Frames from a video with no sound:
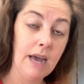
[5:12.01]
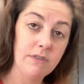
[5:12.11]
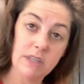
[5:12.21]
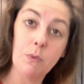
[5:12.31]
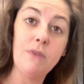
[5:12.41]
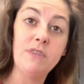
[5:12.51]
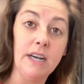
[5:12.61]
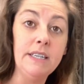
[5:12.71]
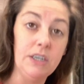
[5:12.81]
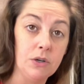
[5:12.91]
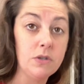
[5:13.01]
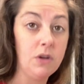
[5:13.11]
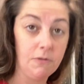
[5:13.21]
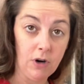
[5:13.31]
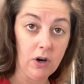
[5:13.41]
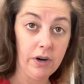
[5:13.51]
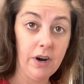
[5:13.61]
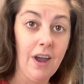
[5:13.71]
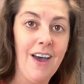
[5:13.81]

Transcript: everything we've done here so far.